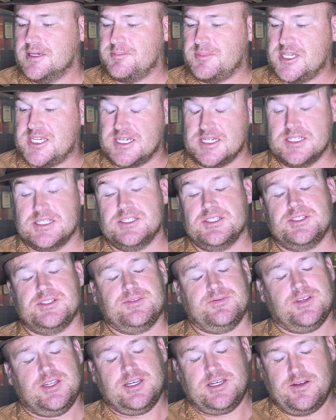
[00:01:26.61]
because
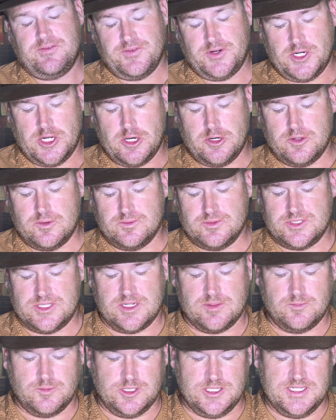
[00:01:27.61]
you never know,
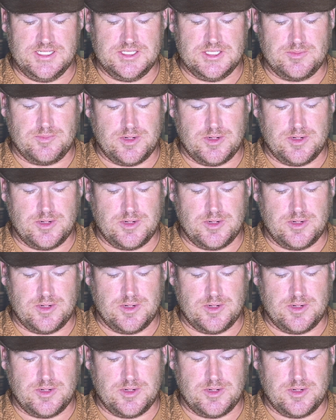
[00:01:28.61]
someone is